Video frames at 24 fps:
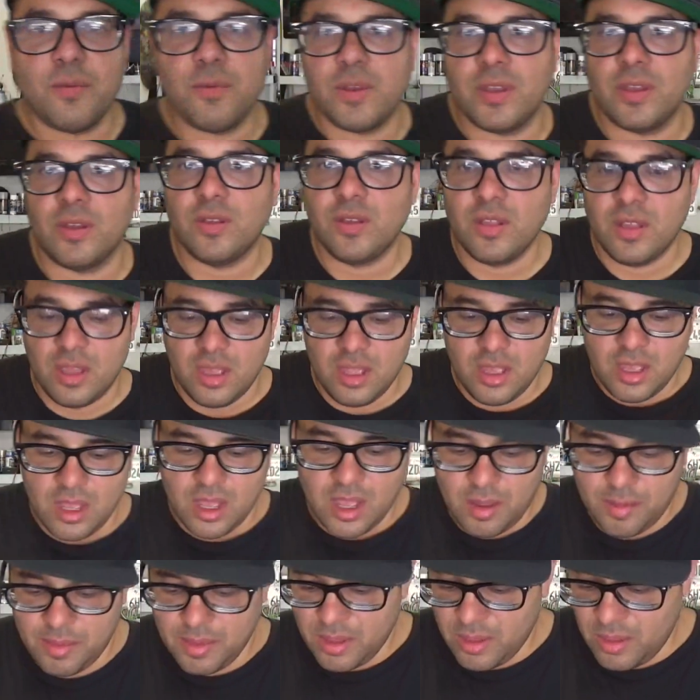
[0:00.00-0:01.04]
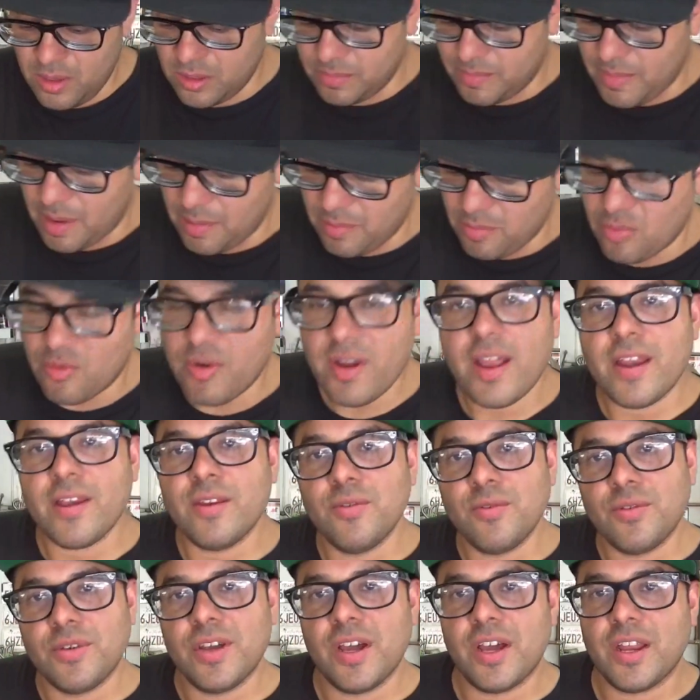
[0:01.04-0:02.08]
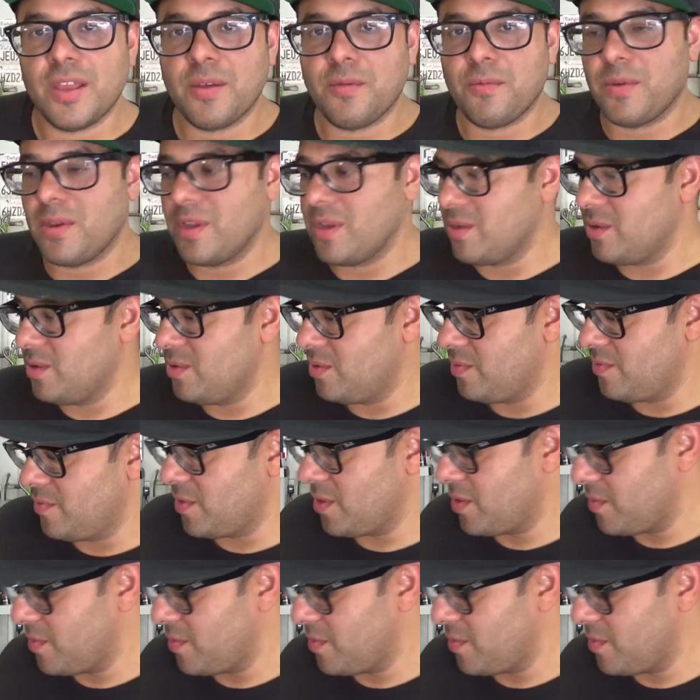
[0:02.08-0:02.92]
wheel. I'm gonna use my brand new cutting wheel for the